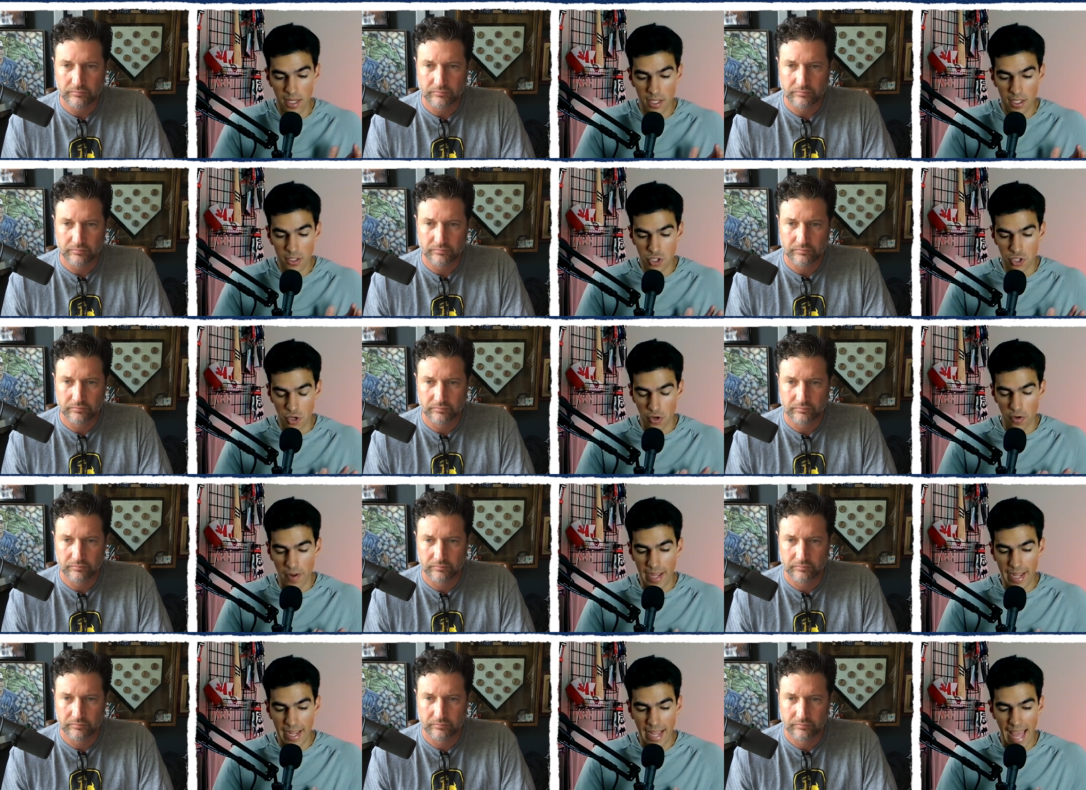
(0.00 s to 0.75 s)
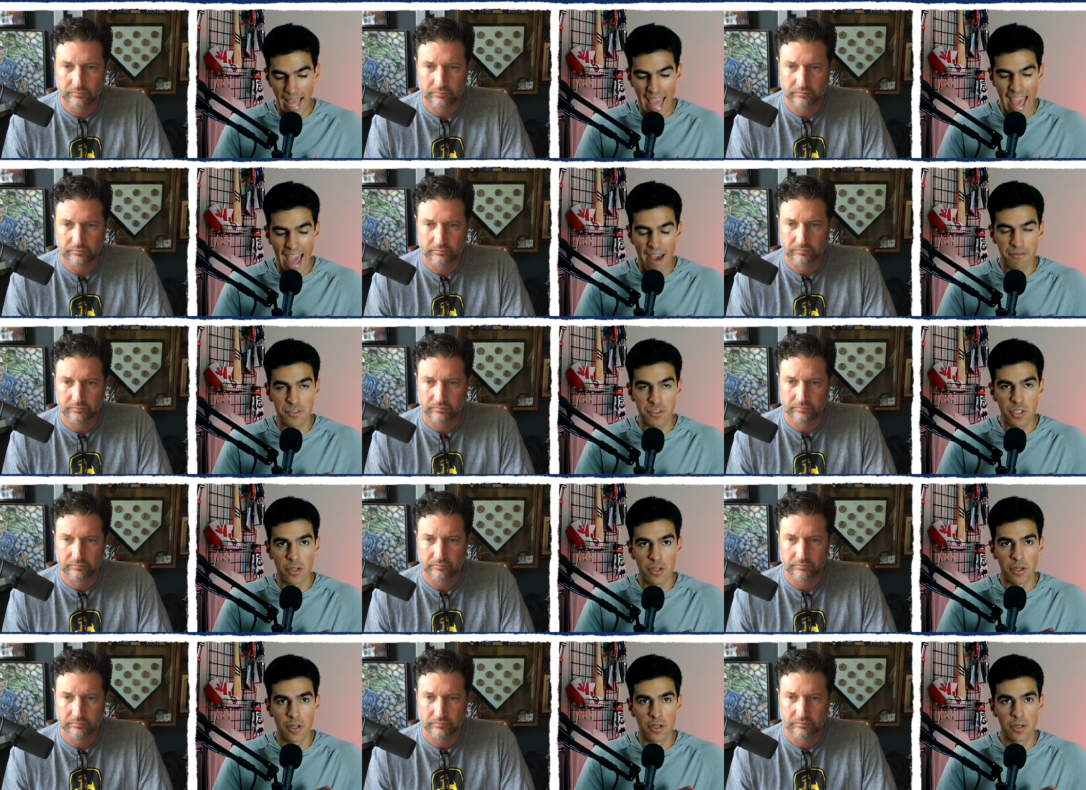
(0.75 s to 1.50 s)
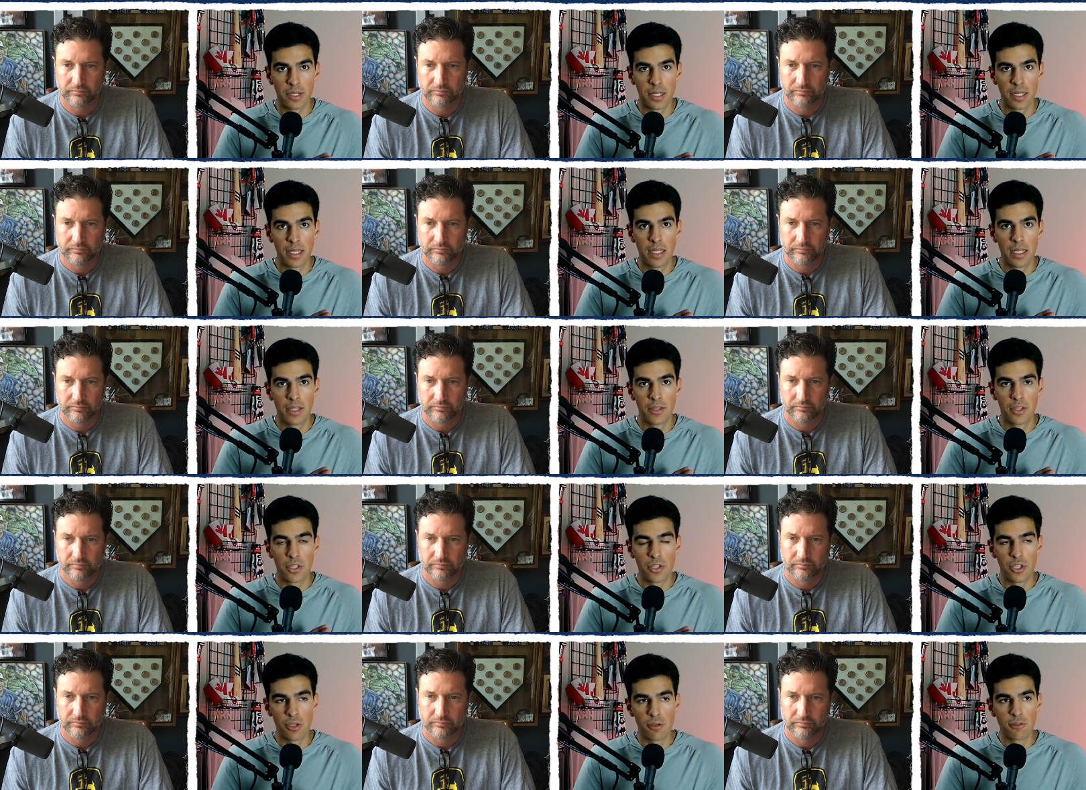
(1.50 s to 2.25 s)
Speaker 1: during after the
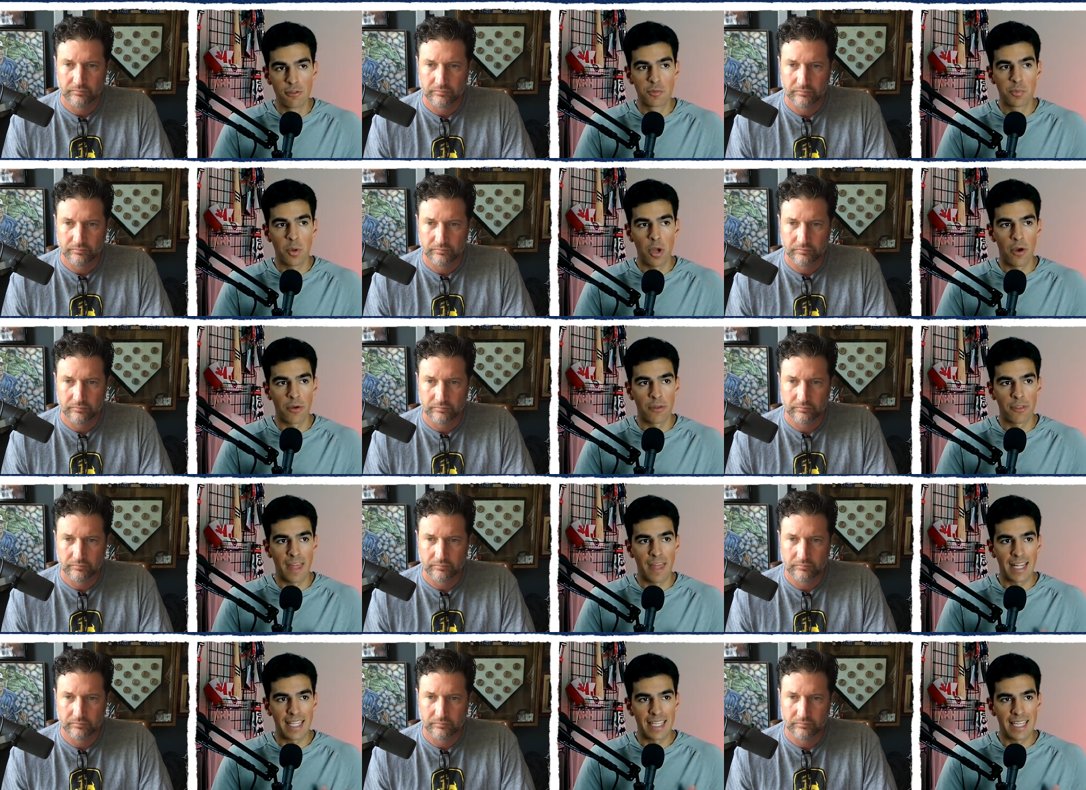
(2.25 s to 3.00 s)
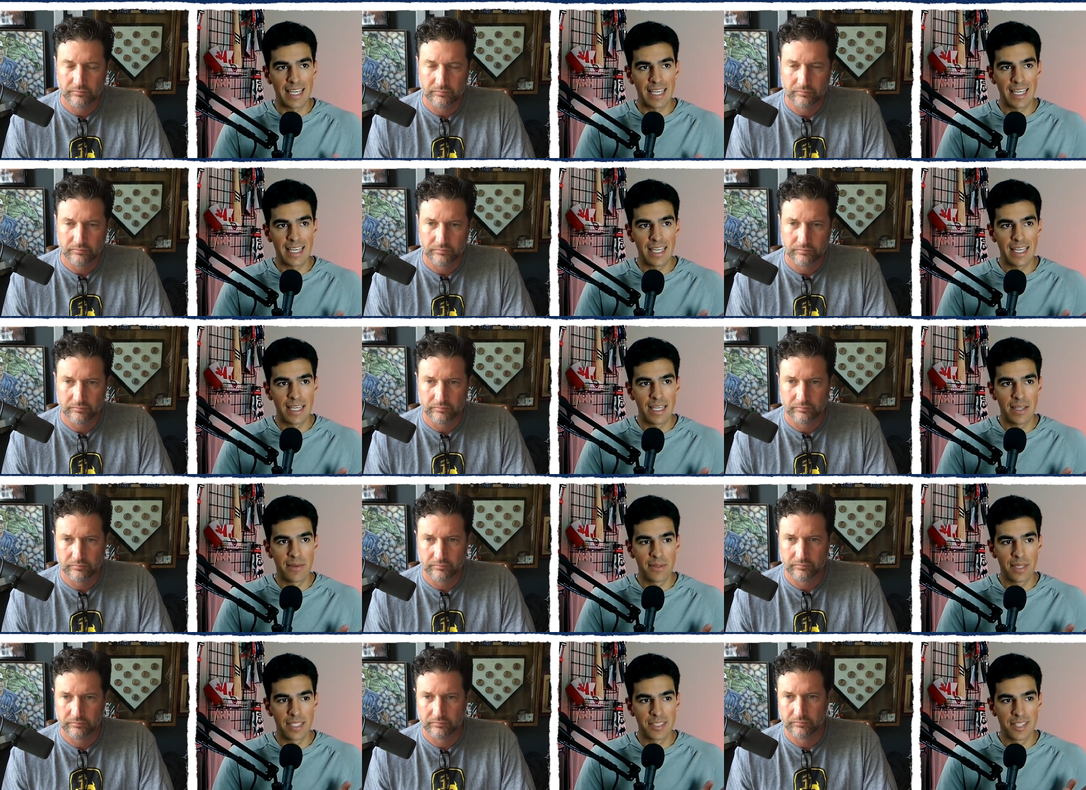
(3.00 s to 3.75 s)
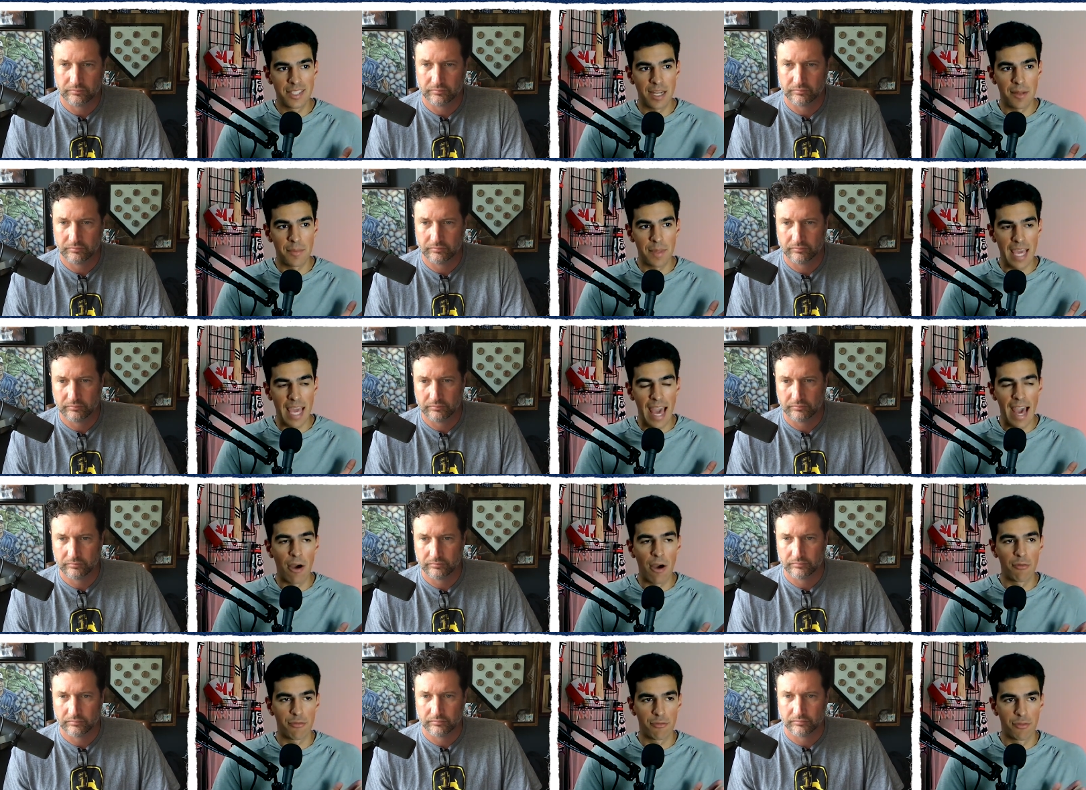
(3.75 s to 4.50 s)
news broke that he is going to be
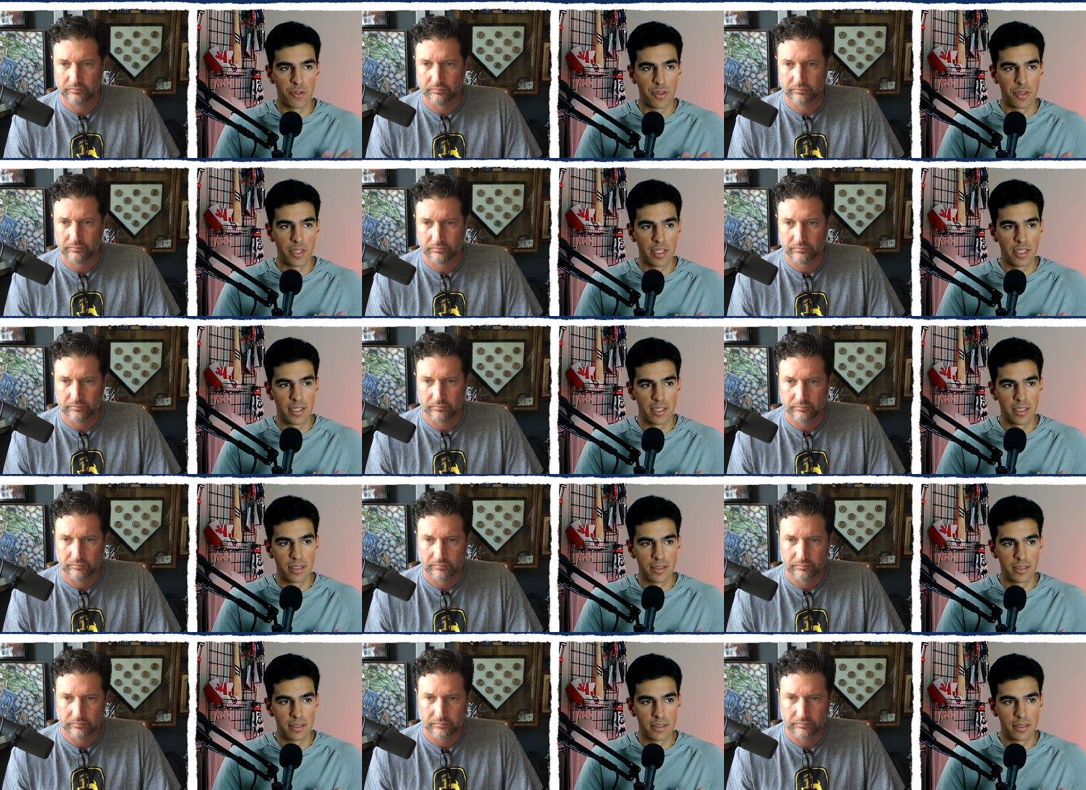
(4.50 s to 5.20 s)
out for the